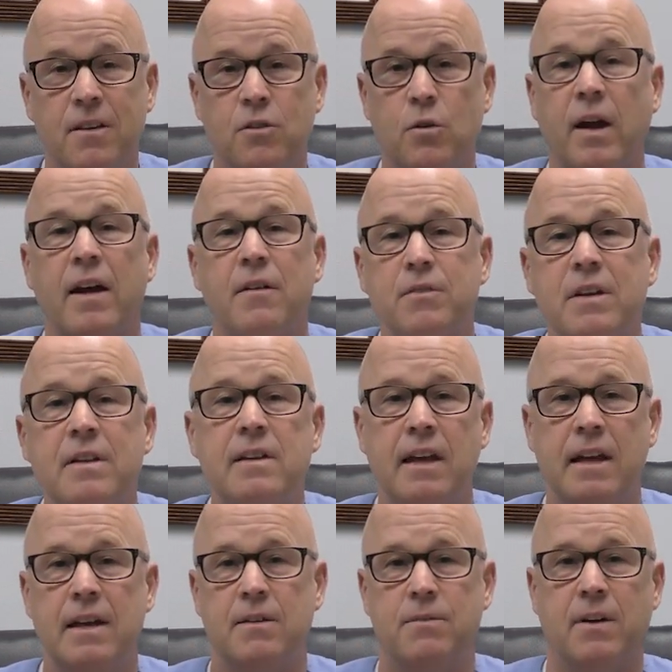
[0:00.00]
So I have to
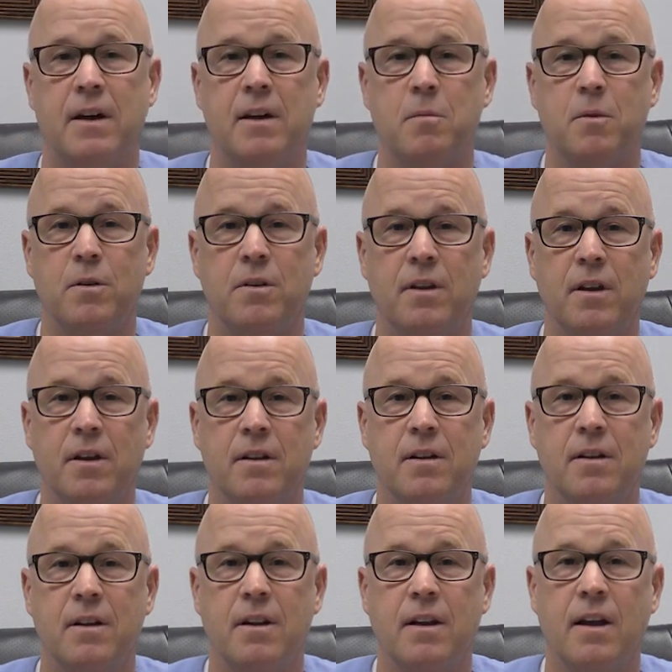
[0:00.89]
take vitamin D
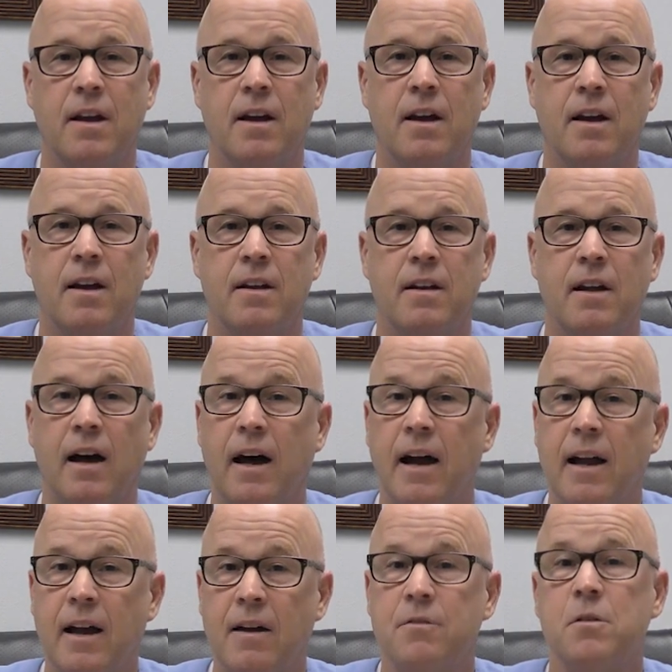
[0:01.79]
and
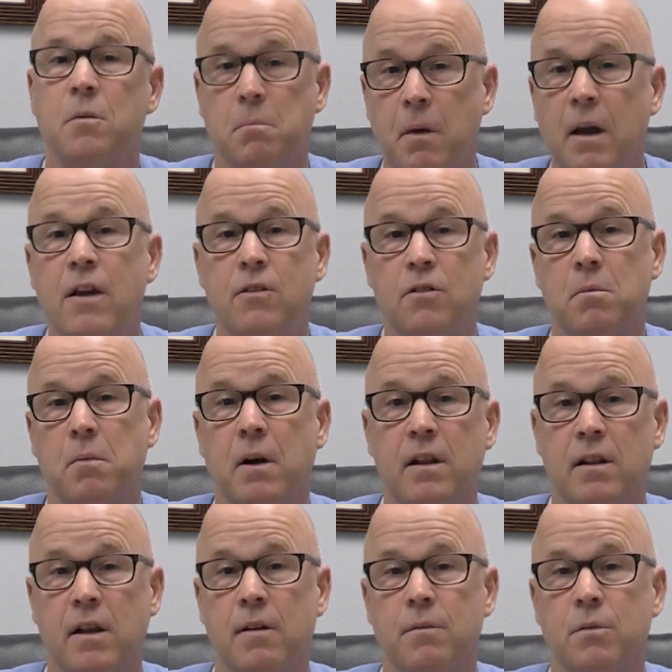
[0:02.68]
I have to measure
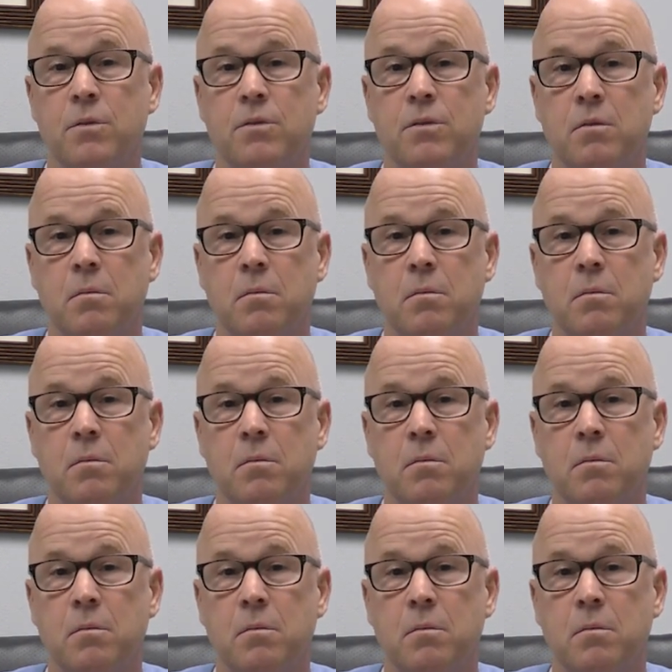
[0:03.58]
my levels